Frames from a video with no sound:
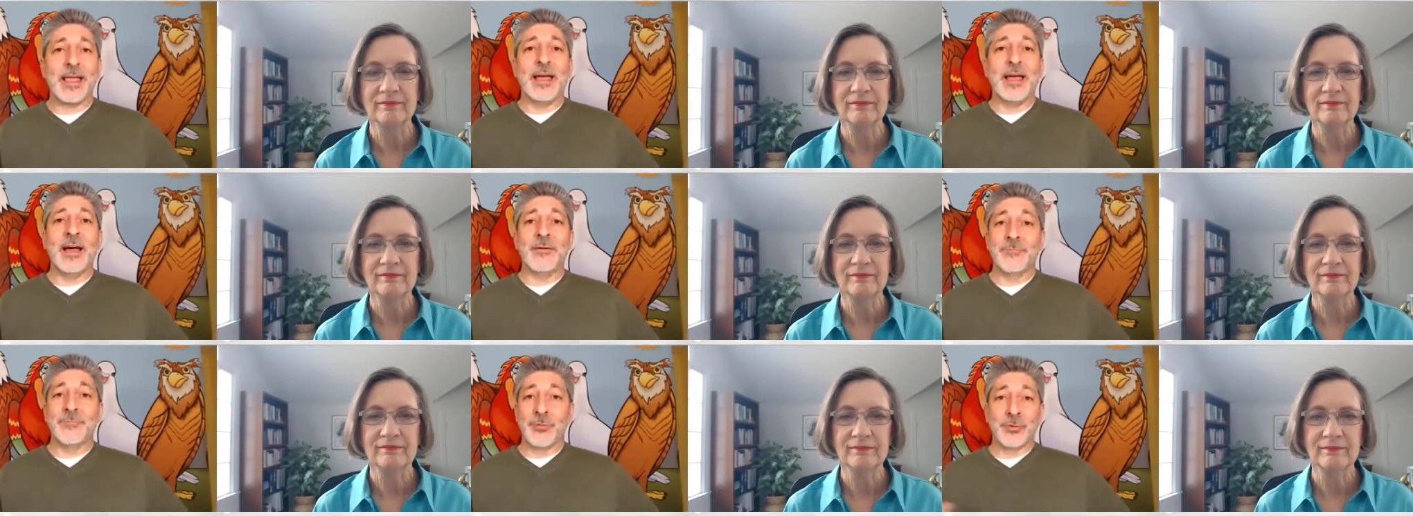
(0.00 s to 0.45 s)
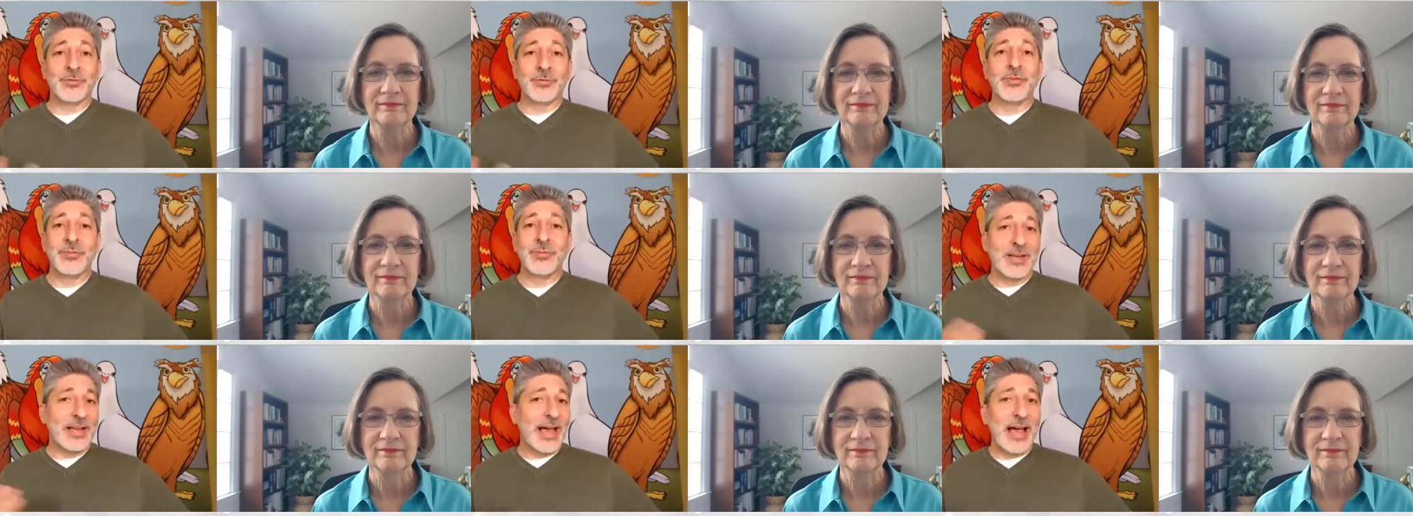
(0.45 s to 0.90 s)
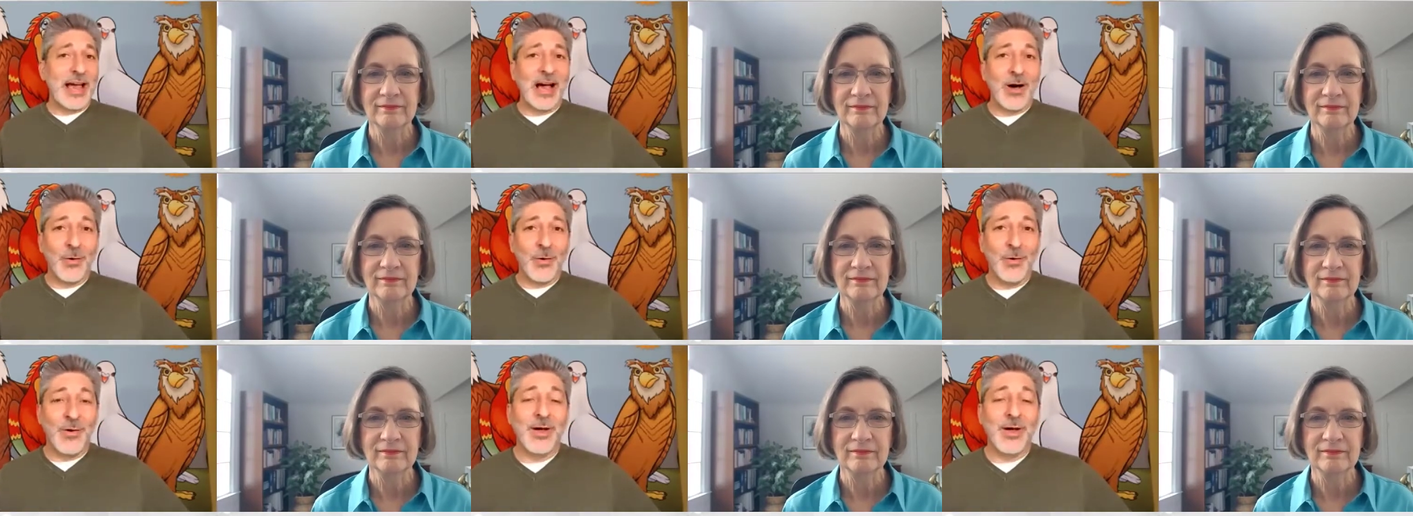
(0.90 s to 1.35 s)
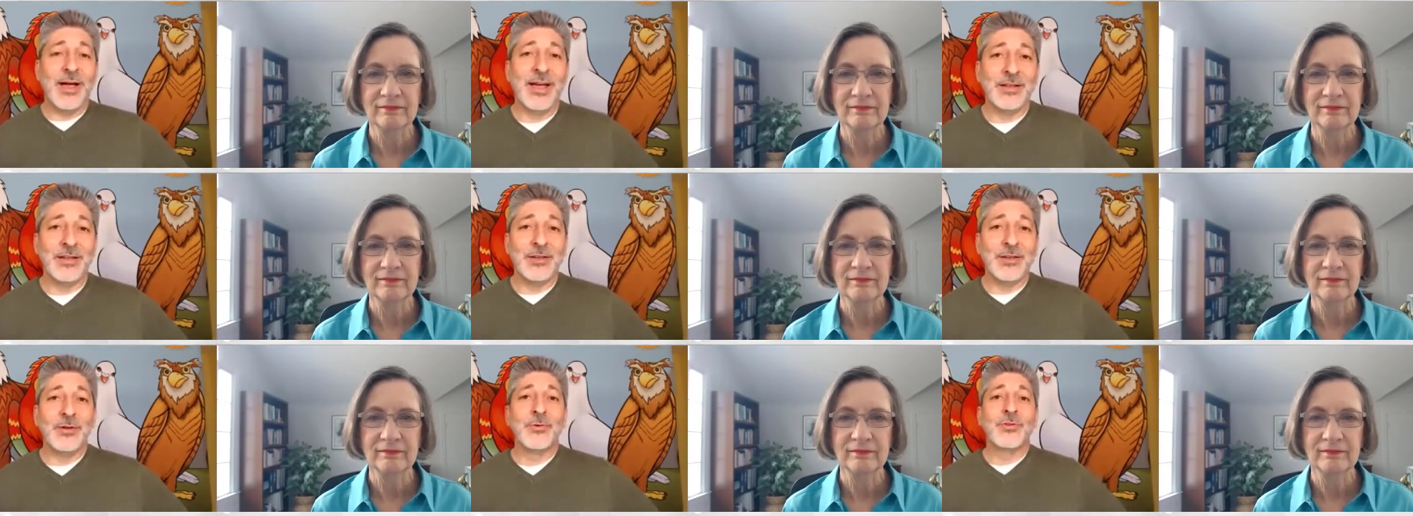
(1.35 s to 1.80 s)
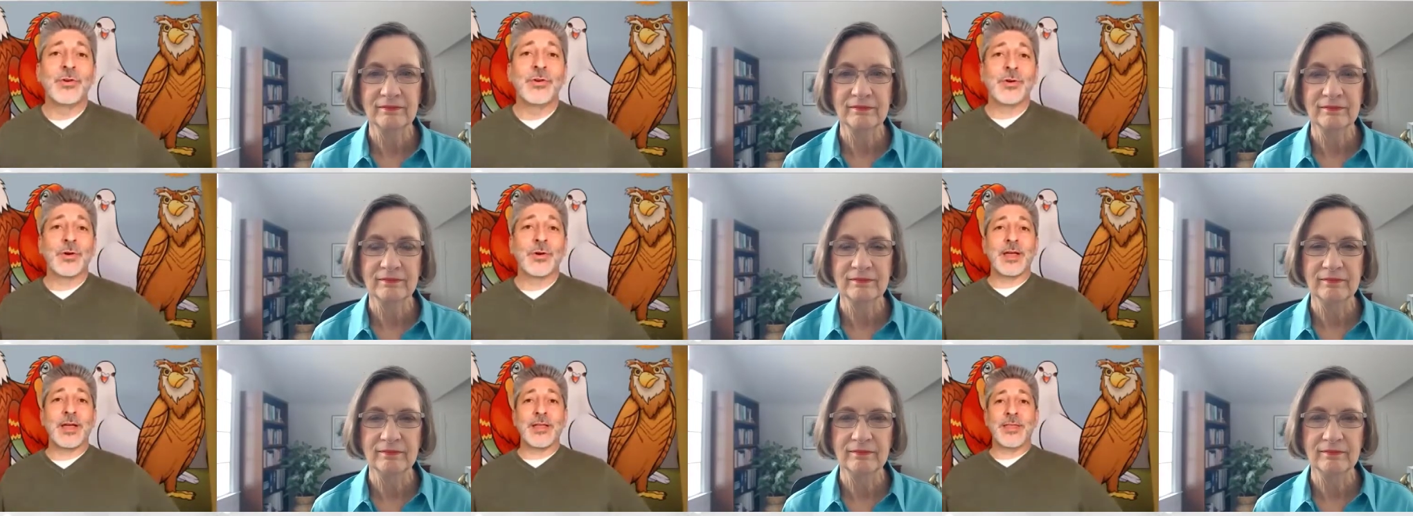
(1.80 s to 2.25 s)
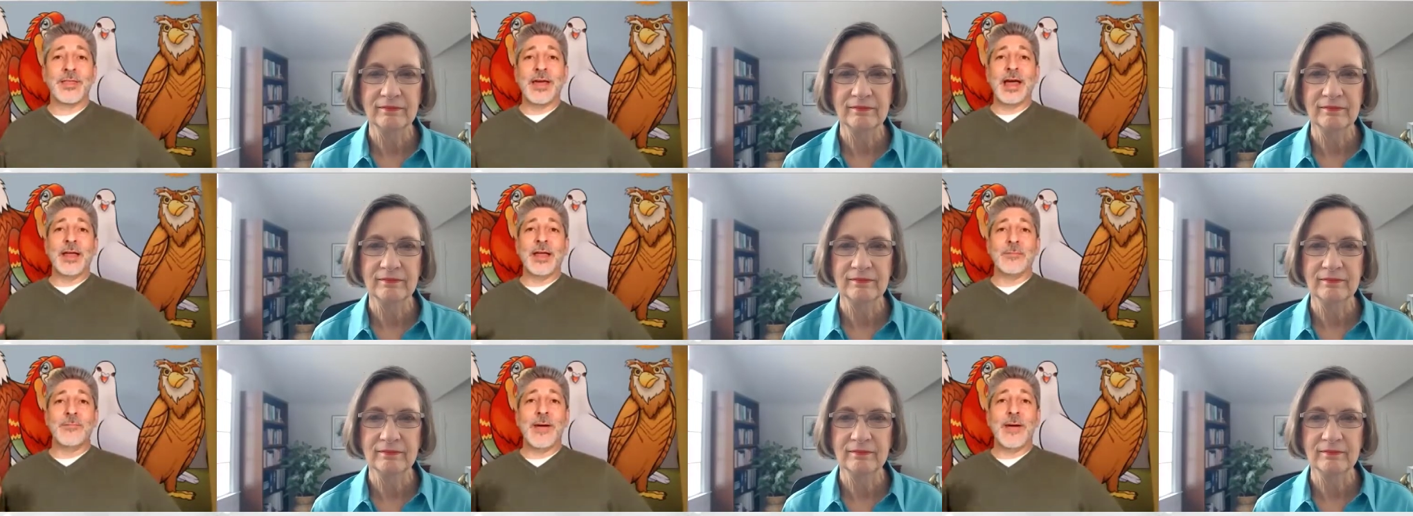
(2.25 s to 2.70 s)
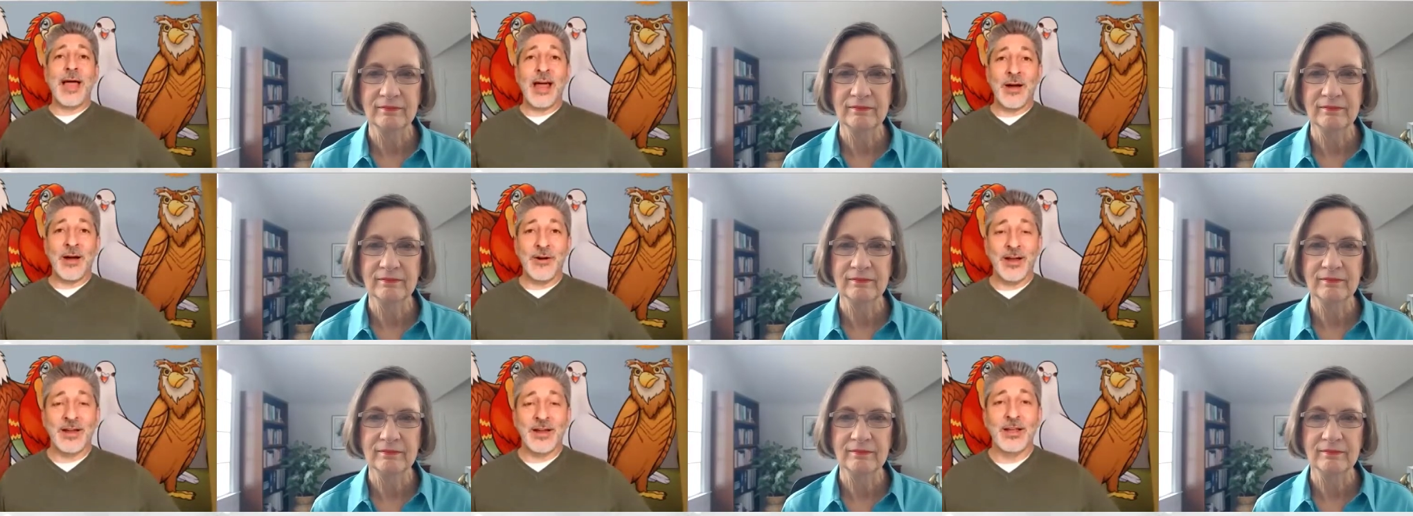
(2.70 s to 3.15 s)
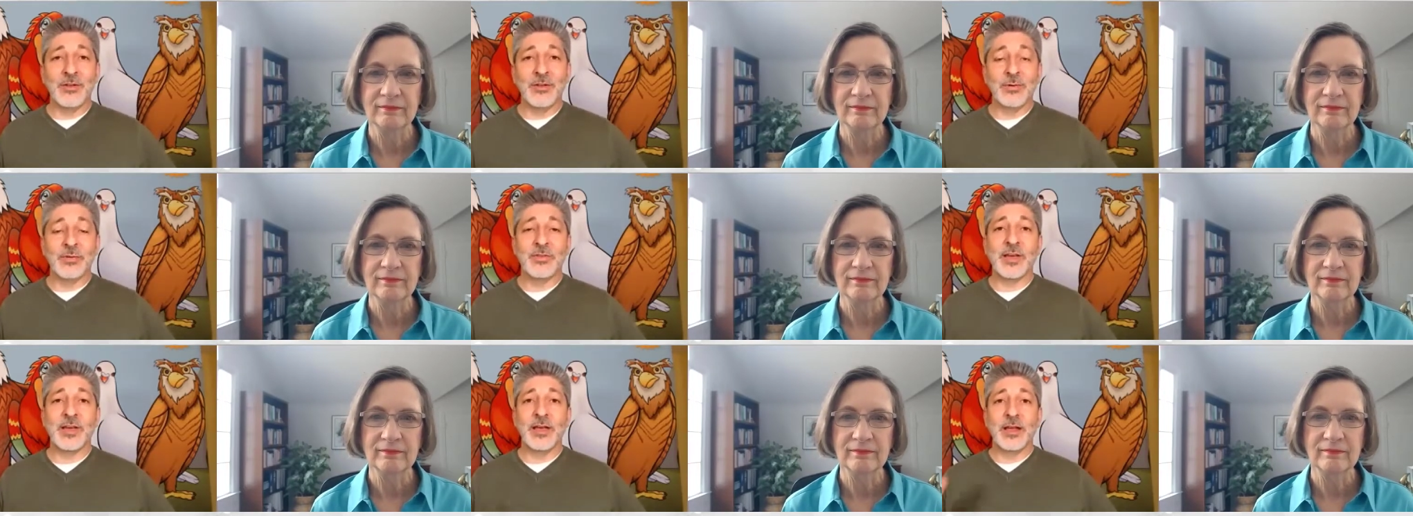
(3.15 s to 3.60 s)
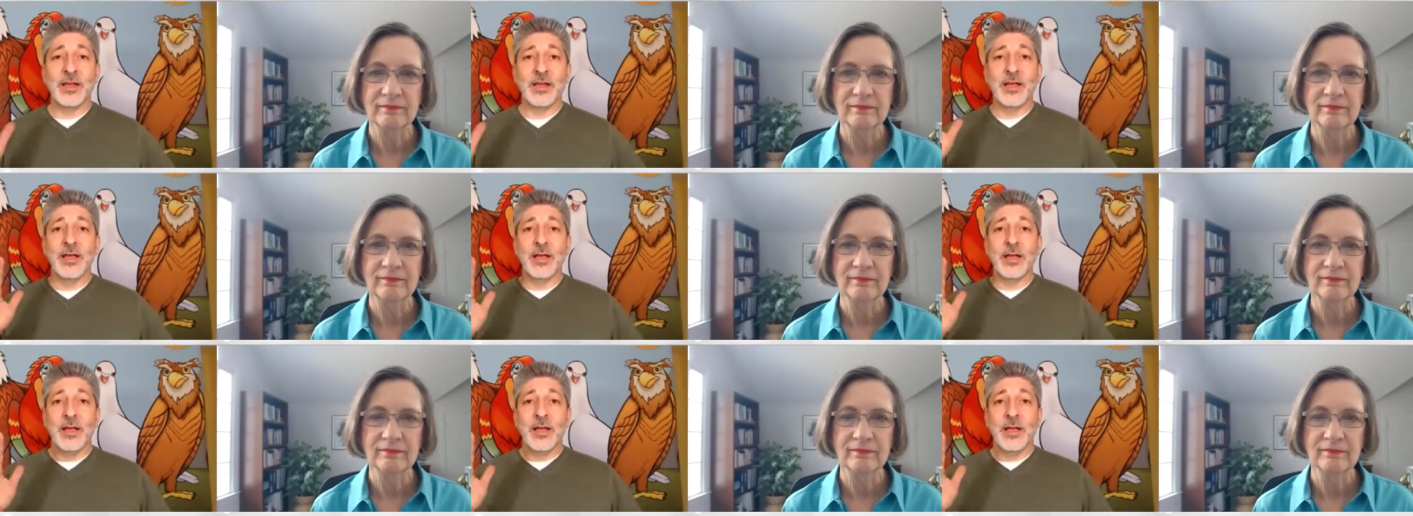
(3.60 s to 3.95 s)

Speaker 1: versus an owl, and you took that parrot and you said,